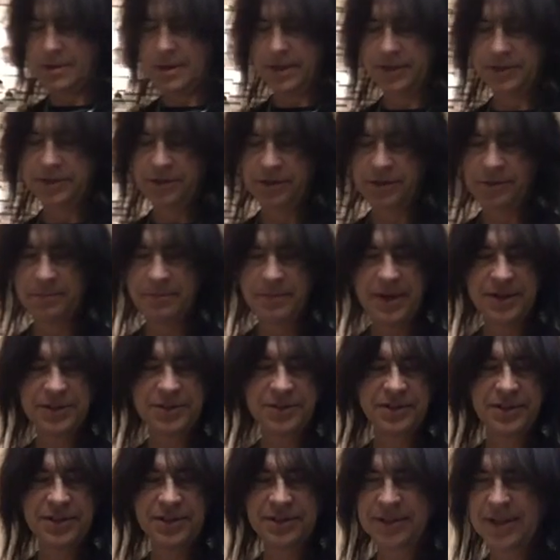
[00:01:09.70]
should have
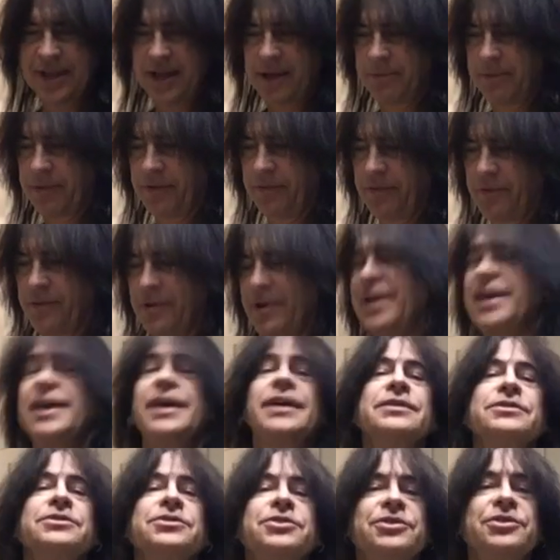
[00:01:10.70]
measured this out
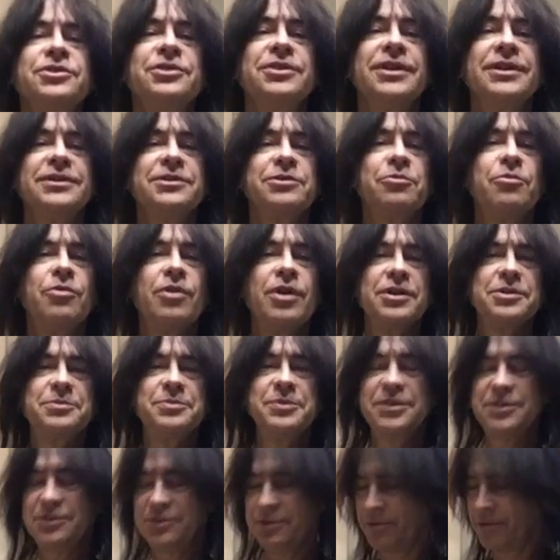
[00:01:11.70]
beforehand so you don't have to watch
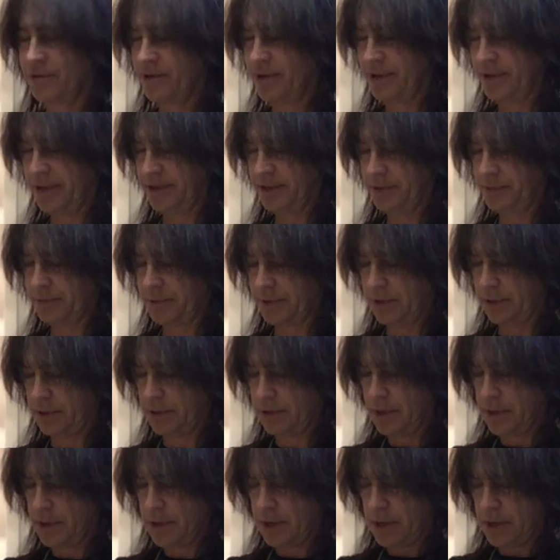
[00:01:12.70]
me do all this. But
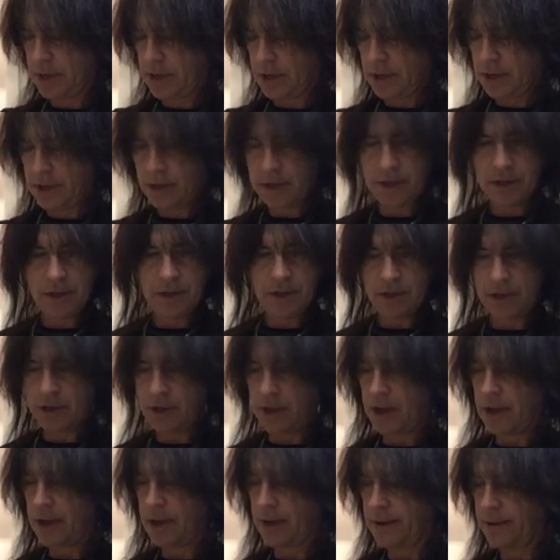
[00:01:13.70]

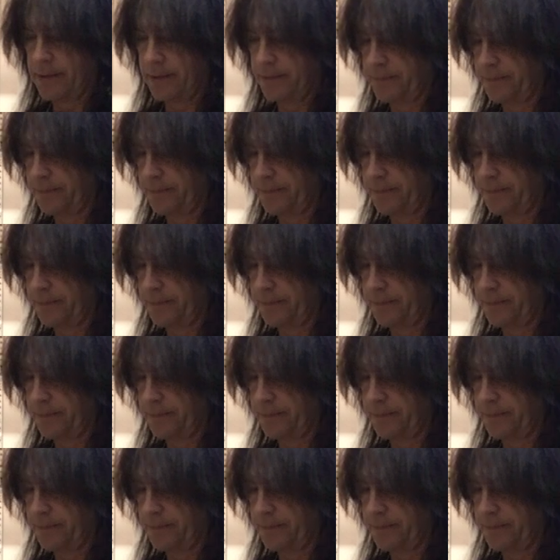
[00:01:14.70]
let